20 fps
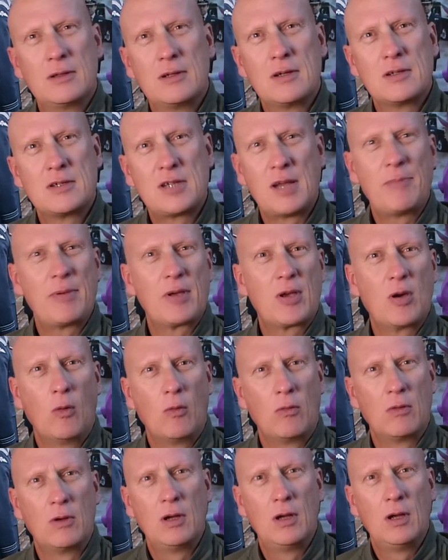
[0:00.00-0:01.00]

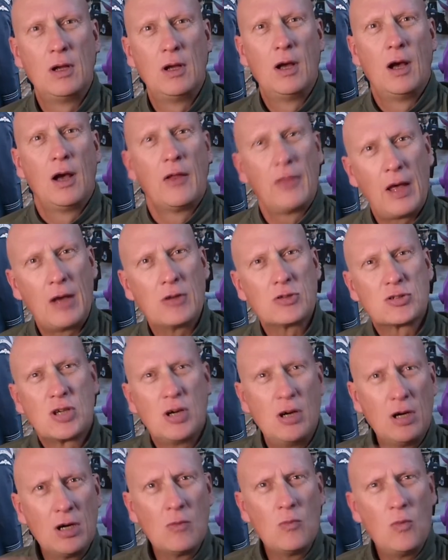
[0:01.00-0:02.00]
Typical. And that was
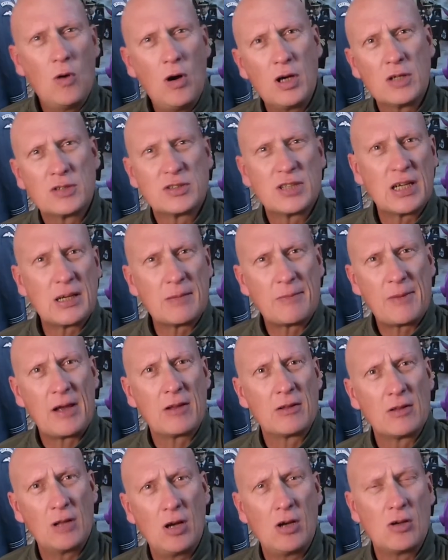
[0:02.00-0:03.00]
kind of what I said
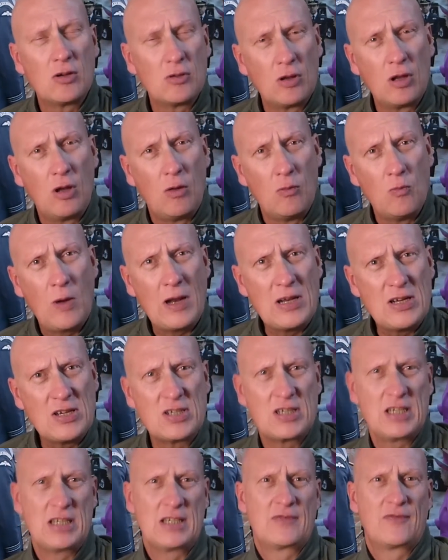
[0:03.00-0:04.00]
about on
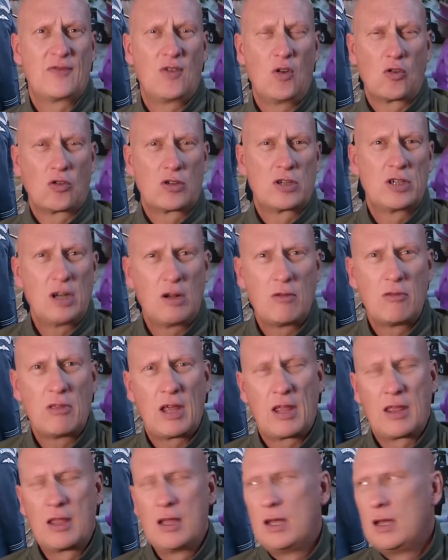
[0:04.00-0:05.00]
Wednesday's vlog, you know, that.